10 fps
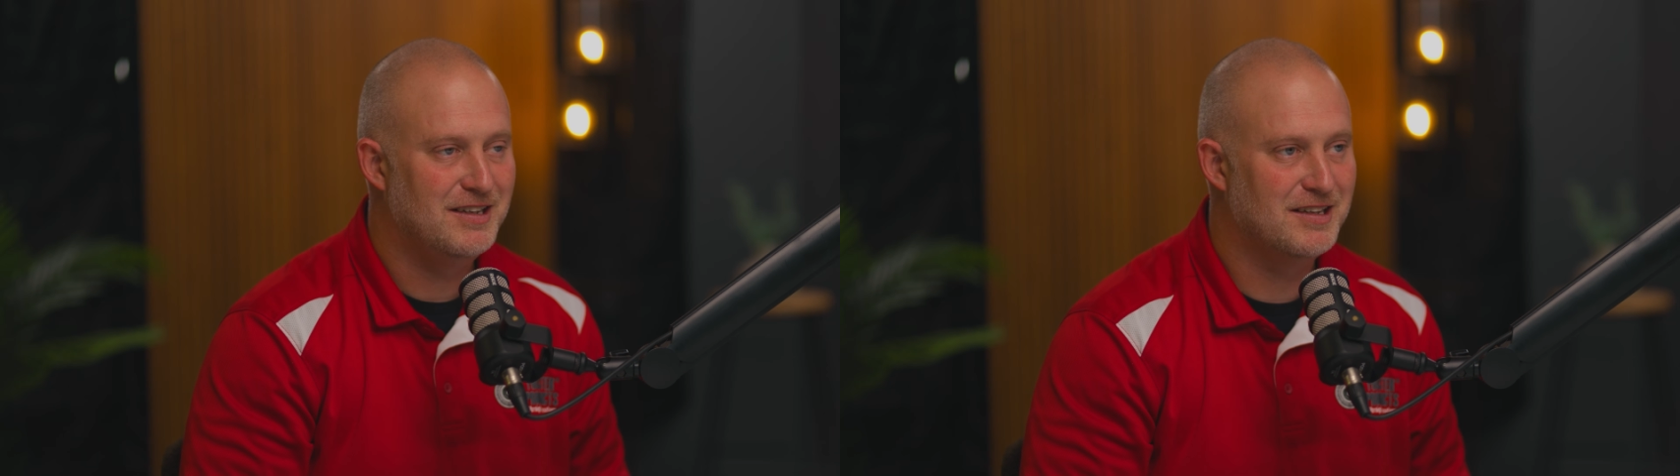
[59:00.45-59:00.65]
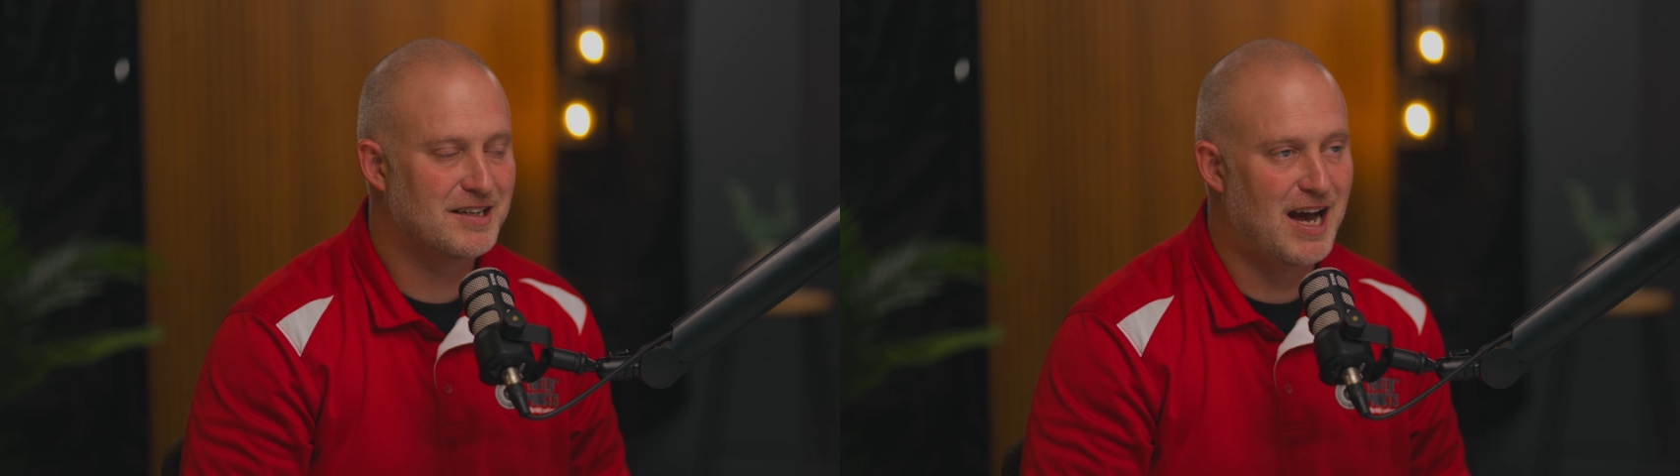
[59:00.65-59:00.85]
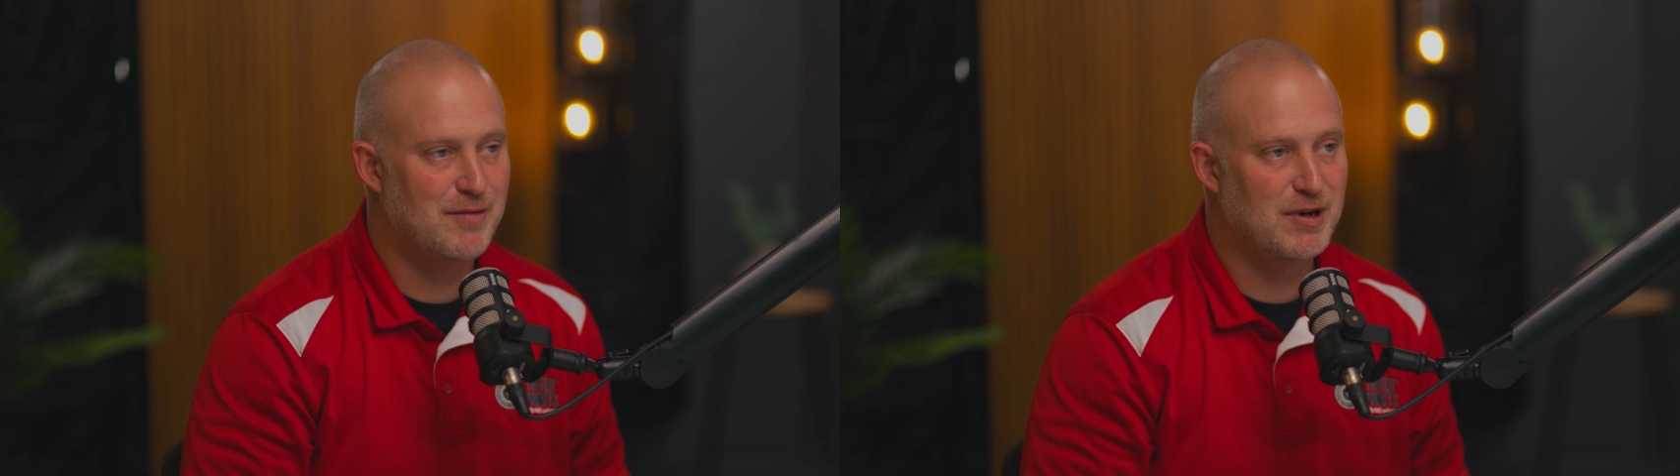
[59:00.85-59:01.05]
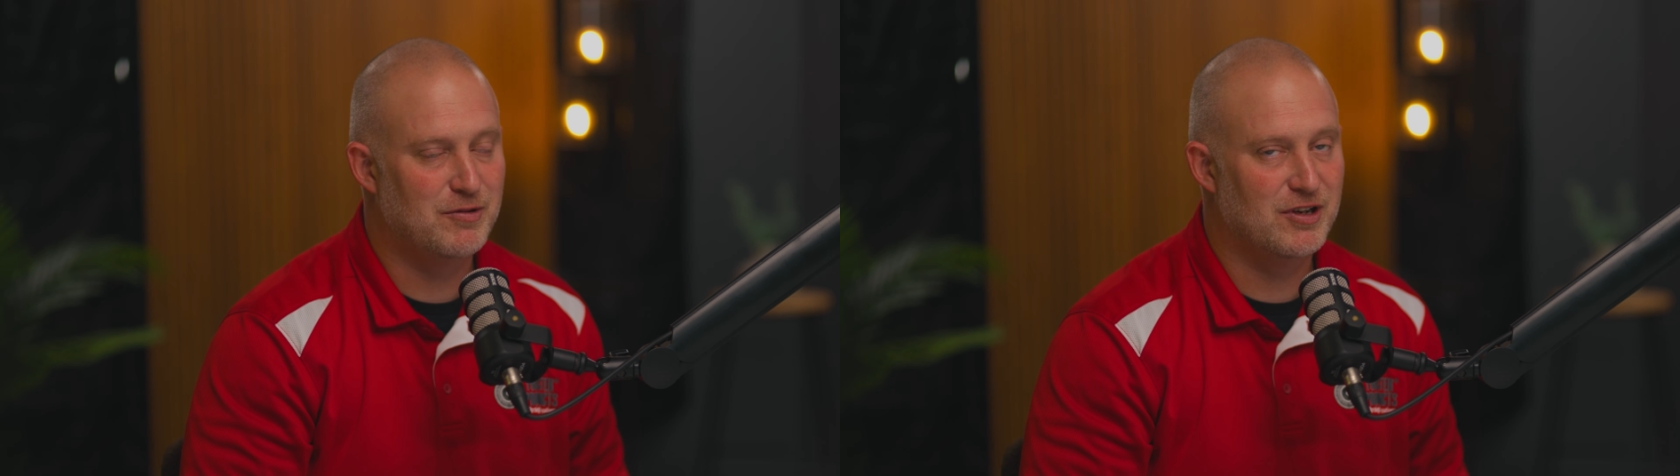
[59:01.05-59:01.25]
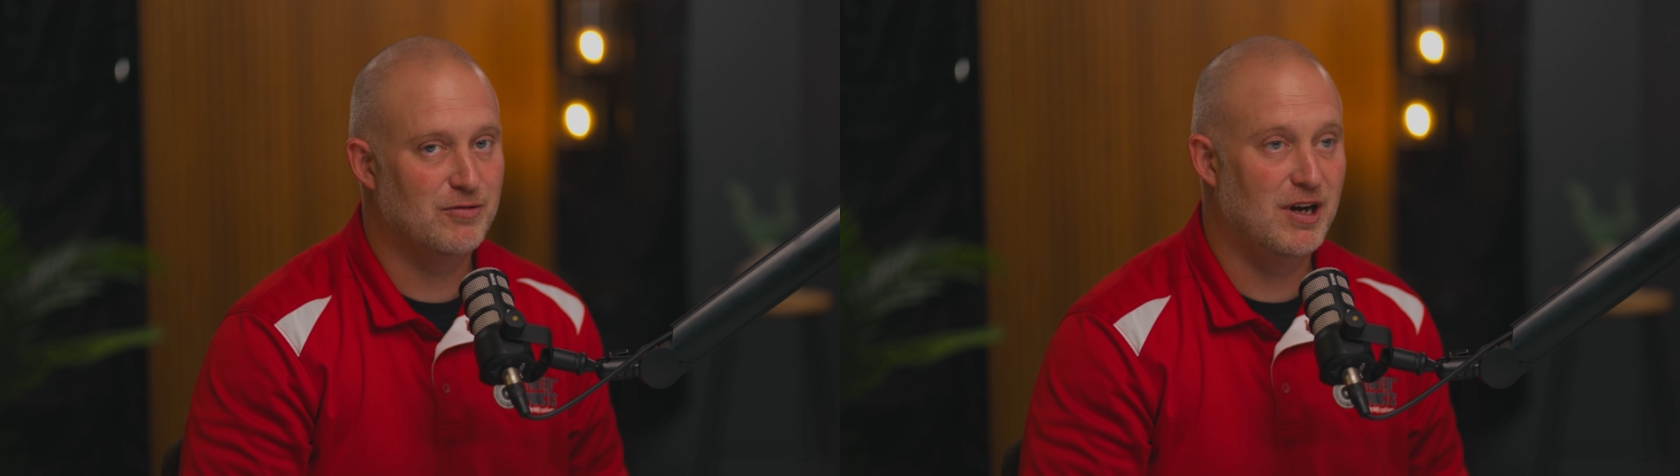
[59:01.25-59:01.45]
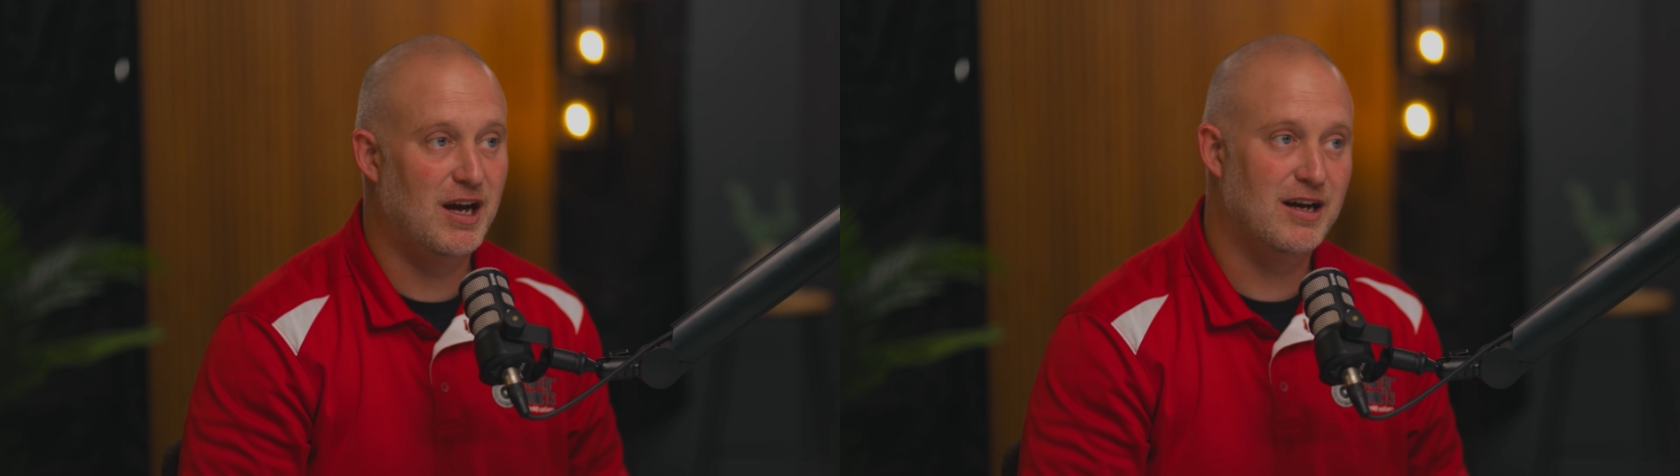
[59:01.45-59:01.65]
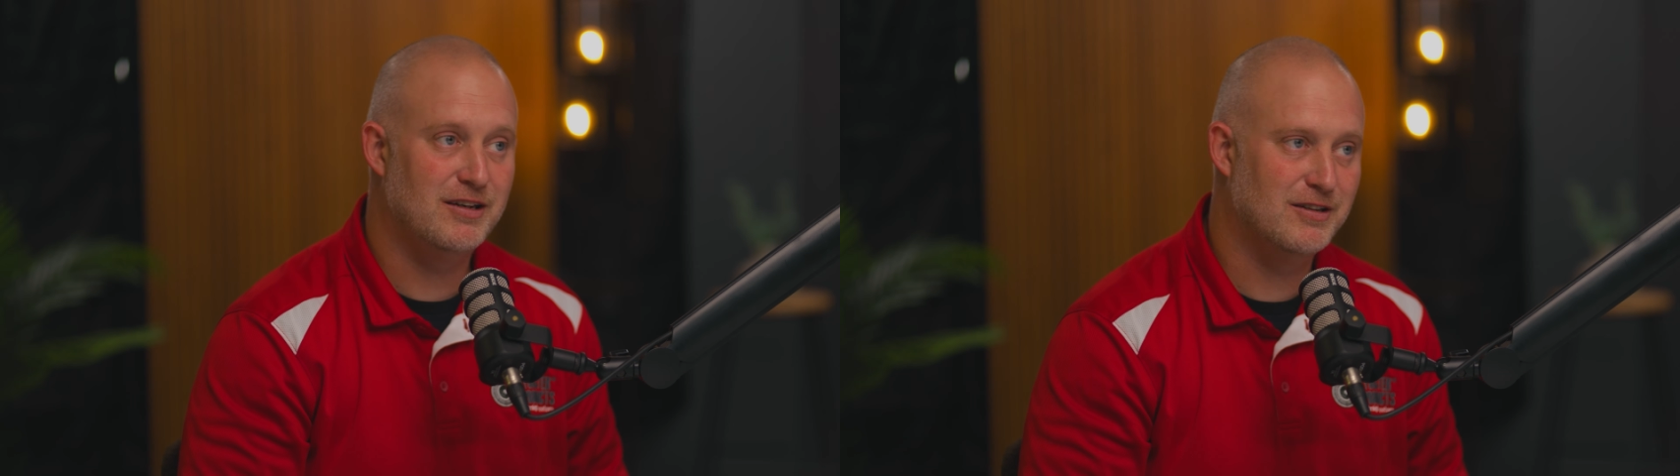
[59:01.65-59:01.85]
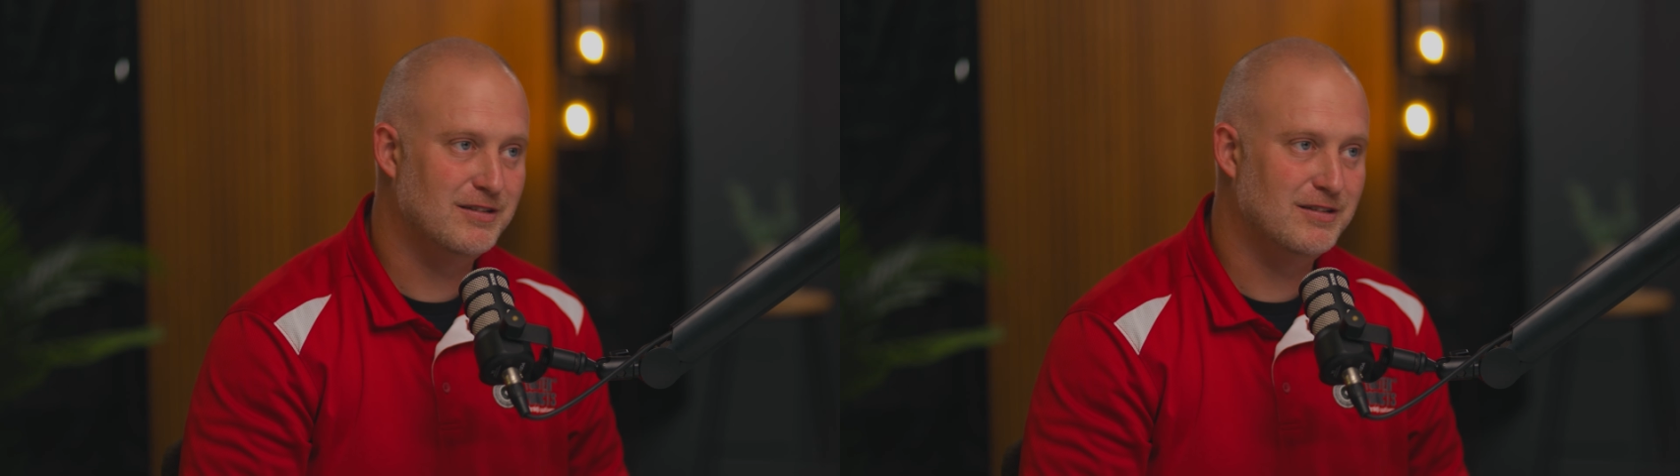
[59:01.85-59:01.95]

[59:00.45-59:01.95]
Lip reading: the comment was, well,